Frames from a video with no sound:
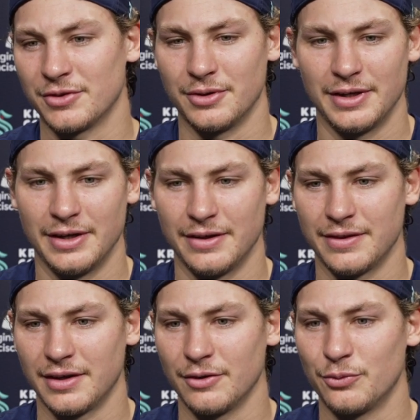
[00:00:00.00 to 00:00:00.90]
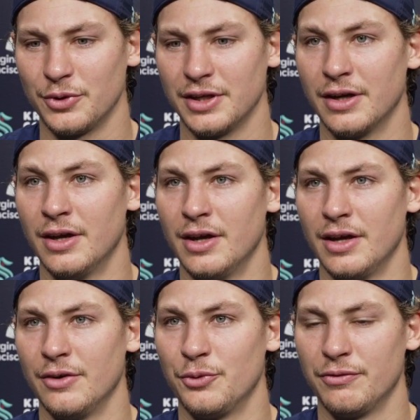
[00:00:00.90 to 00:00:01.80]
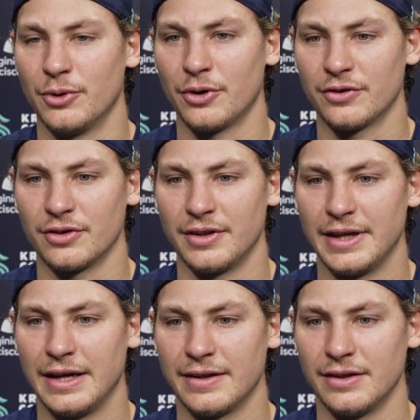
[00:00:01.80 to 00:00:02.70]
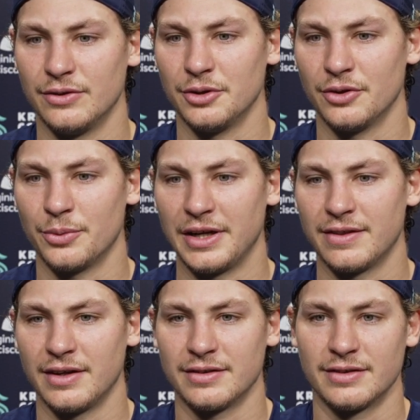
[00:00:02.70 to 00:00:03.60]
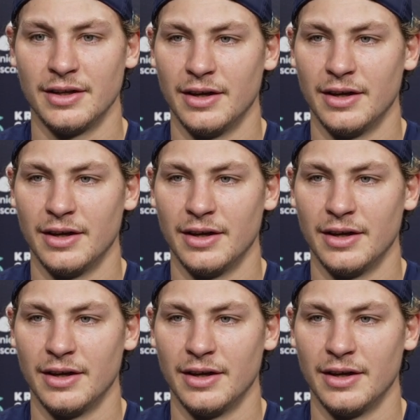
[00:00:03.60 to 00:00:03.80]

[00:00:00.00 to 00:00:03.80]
So I think if we focus on that and doing the right things,